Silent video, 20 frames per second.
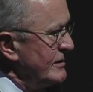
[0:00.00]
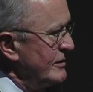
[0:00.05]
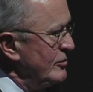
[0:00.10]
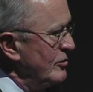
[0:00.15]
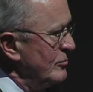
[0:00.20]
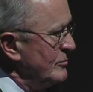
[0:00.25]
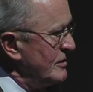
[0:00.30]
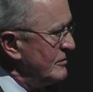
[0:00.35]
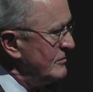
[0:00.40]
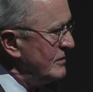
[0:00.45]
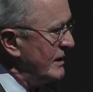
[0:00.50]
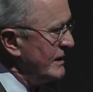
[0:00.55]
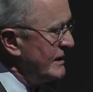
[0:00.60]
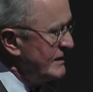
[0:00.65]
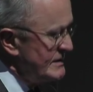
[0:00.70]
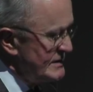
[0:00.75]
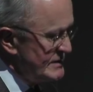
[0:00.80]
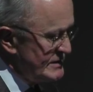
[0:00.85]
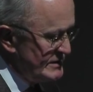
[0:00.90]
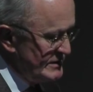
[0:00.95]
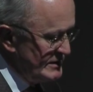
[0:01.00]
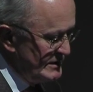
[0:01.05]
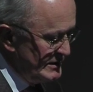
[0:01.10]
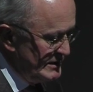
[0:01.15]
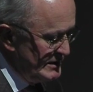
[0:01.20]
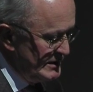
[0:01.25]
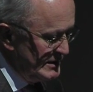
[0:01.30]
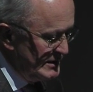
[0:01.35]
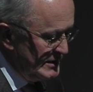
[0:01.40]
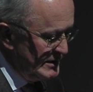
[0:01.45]
and human rights
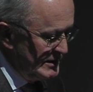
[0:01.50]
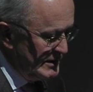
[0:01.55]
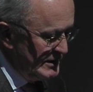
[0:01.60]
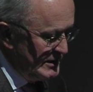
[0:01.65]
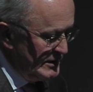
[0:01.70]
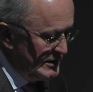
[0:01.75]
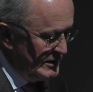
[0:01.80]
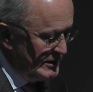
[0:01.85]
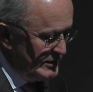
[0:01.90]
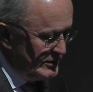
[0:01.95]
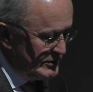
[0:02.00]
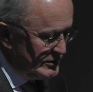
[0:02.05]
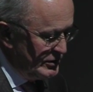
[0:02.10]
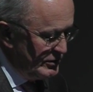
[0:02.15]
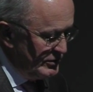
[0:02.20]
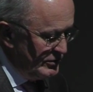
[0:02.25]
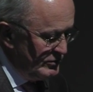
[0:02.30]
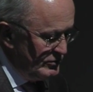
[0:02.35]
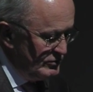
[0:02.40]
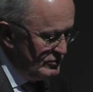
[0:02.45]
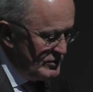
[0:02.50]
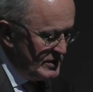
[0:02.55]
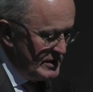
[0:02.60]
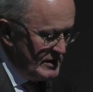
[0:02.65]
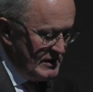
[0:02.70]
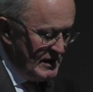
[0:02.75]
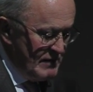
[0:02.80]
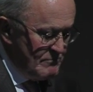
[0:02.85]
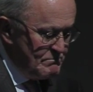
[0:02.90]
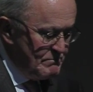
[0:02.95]
to
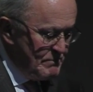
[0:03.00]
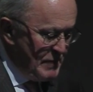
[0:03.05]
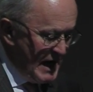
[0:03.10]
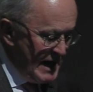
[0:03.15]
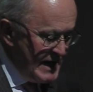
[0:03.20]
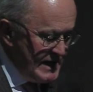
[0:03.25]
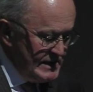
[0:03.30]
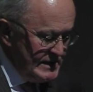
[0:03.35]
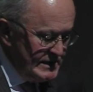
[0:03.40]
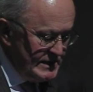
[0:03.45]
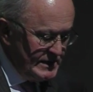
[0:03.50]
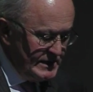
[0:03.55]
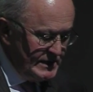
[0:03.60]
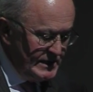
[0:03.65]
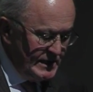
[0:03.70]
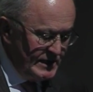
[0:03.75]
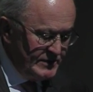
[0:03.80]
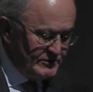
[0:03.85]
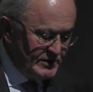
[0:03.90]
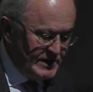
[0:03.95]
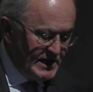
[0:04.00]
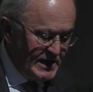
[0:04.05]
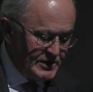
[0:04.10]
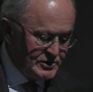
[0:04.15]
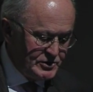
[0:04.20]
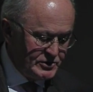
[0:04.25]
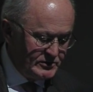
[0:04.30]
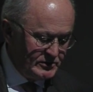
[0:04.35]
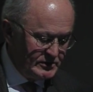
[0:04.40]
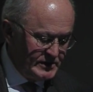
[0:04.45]
a binding
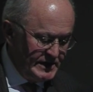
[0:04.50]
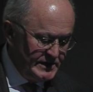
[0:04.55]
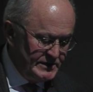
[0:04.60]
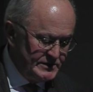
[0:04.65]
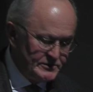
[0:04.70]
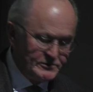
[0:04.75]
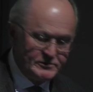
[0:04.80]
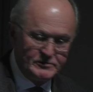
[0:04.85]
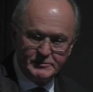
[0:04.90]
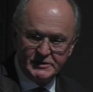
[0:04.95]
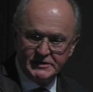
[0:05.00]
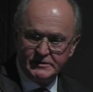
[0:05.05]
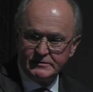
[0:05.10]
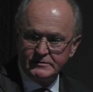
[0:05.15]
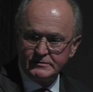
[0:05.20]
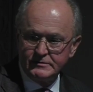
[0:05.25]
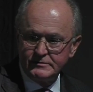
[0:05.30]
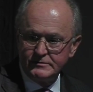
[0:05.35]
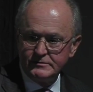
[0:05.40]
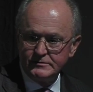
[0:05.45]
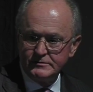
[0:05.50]
international instrument.